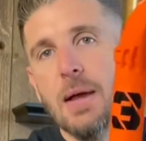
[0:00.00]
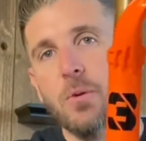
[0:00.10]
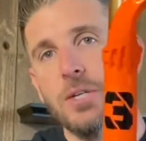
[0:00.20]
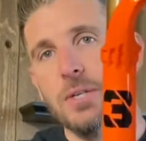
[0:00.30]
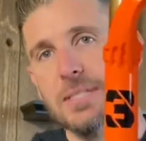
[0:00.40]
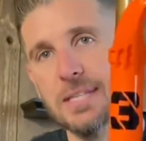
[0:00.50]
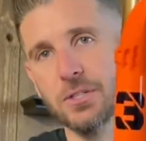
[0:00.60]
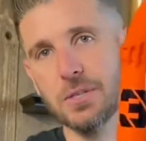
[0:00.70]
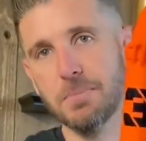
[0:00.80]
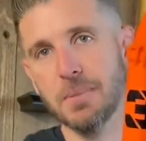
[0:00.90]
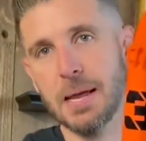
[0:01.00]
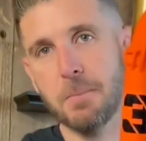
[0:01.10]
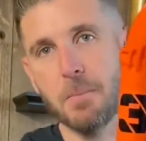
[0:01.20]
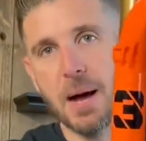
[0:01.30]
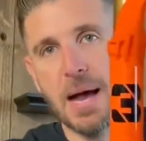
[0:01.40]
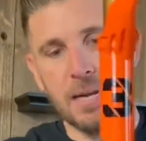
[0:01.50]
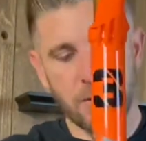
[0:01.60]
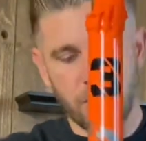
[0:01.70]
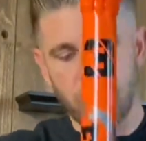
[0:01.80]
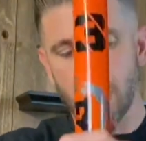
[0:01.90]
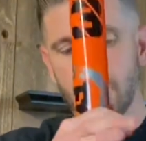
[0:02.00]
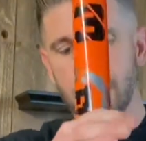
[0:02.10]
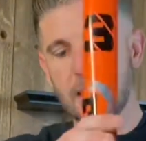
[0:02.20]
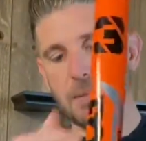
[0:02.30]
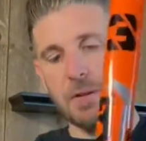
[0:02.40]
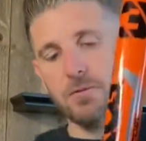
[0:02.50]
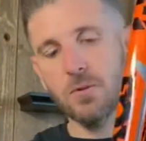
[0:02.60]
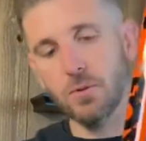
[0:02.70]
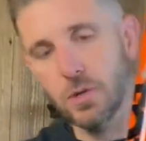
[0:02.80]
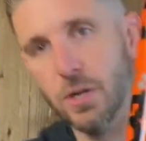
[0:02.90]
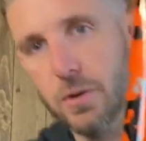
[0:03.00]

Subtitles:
which essentially can bind the fork, right? I mean, if you look